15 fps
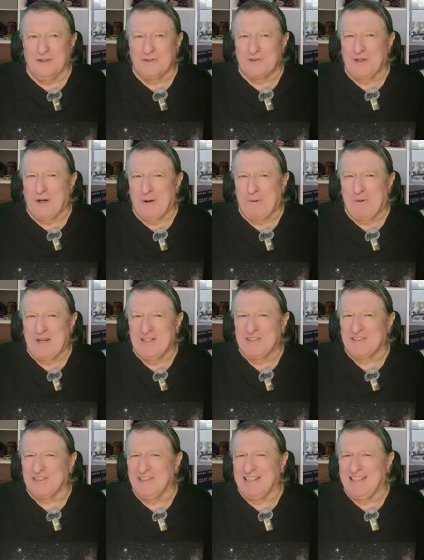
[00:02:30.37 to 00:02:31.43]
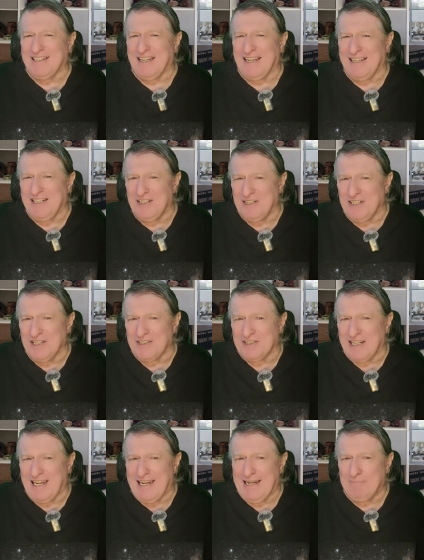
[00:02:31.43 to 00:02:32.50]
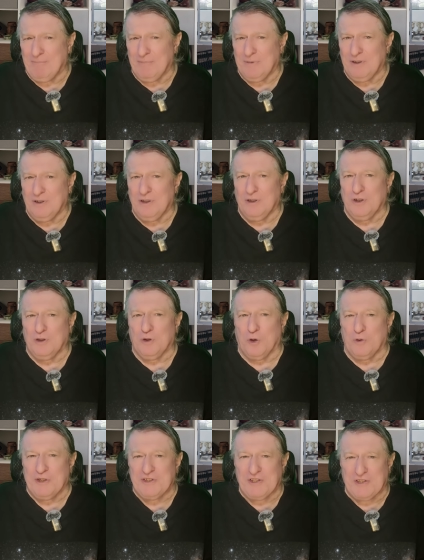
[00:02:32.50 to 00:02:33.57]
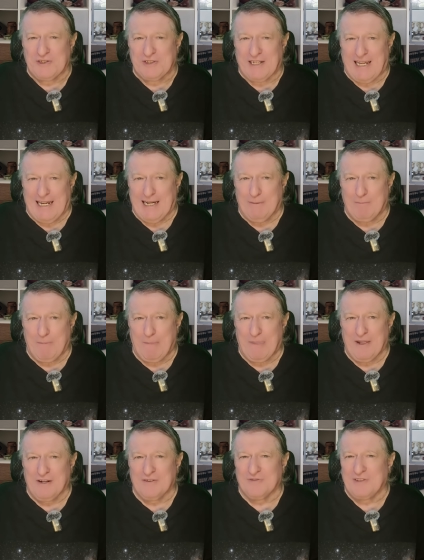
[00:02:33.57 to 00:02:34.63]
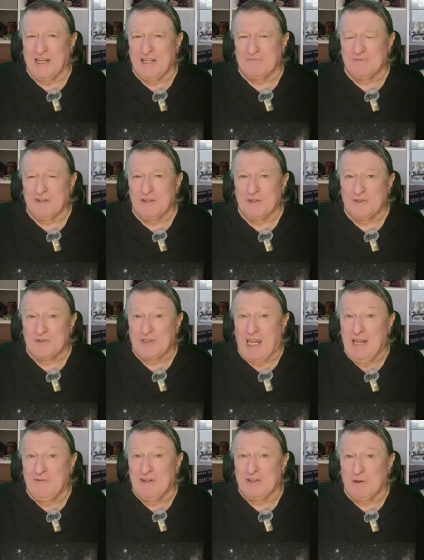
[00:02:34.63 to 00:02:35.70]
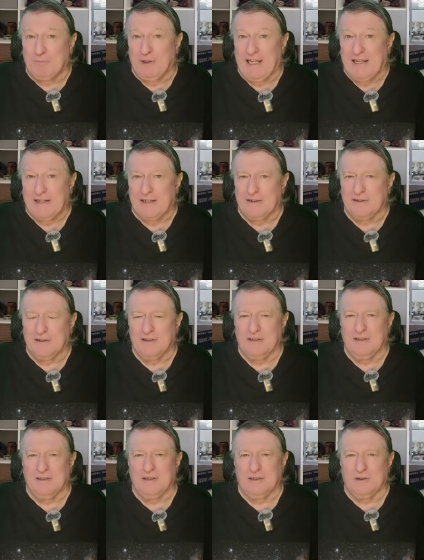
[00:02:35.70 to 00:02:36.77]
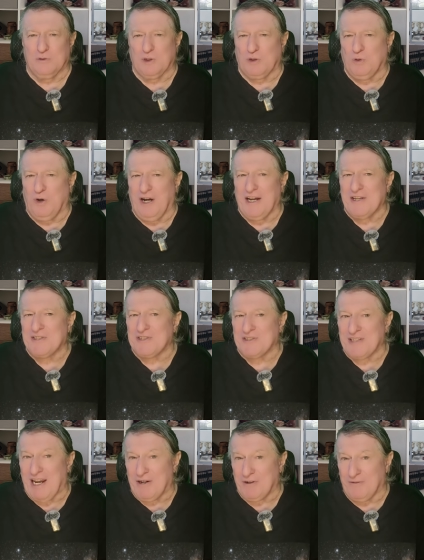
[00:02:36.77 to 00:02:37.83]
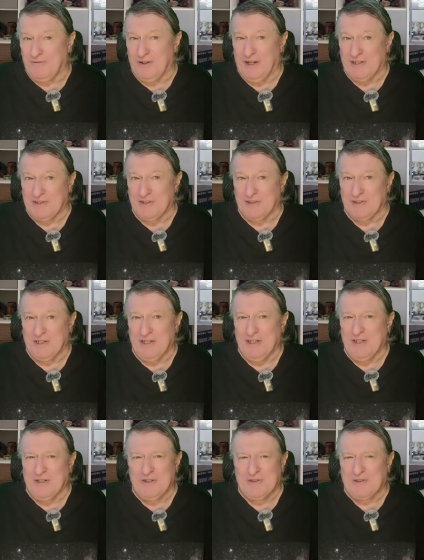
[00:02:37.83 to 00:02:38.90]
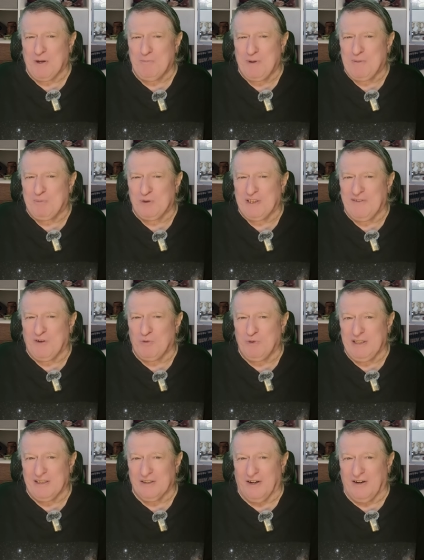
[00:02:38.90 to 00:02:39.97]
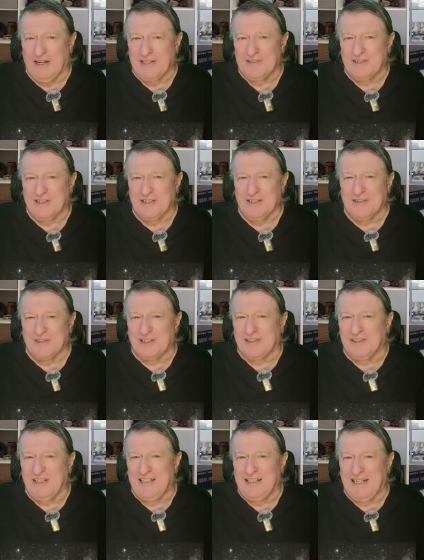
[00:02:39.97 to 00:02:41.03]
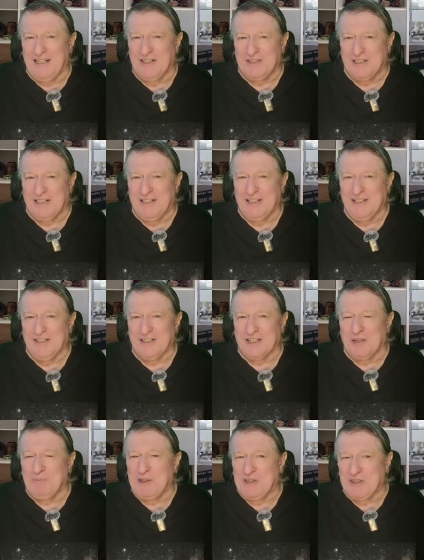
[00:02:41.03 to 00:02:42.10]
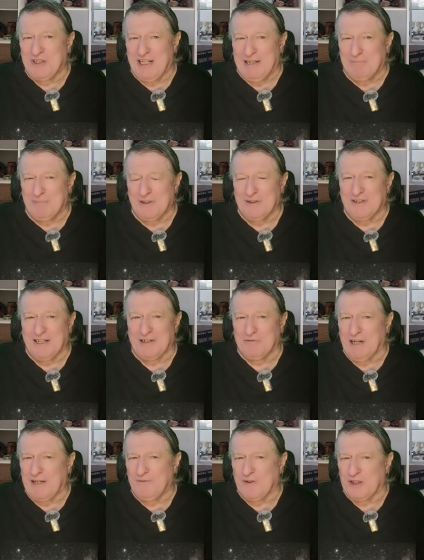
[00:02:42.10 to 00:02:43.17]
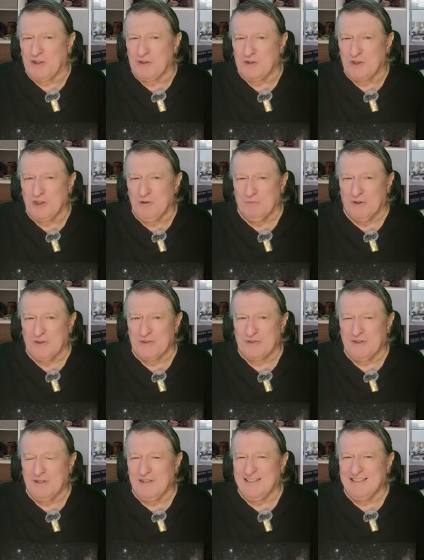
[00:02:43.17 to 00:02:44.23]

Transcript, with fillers: So is clean energy a scam? Or is the scam that saving the planet requires sacrifices, so people never realise that clean energy can be cheap and great for consumers,